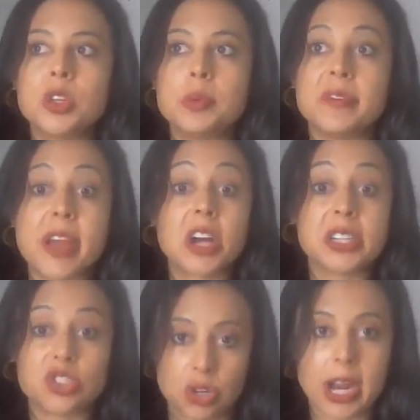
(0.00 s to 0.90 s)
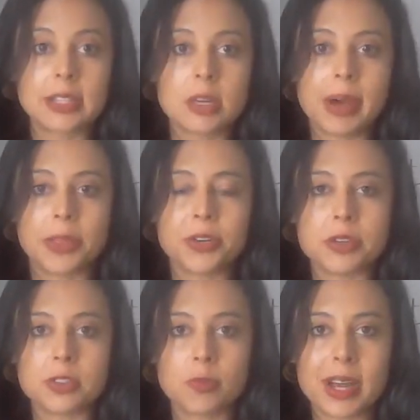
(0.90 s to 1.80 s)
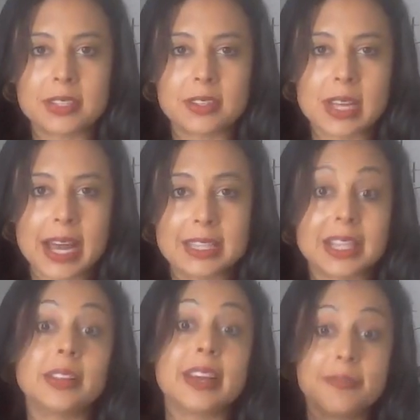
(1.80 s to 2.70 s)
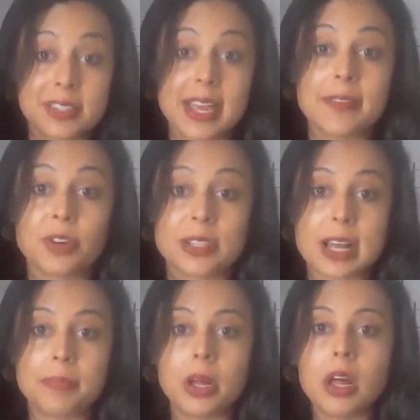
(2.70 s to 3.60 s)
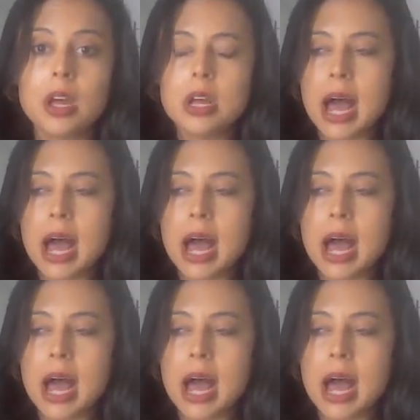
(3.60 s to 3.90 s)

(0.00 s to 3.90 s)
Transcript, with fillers: to be very strict about their use of pesticides and glyphosate, for example,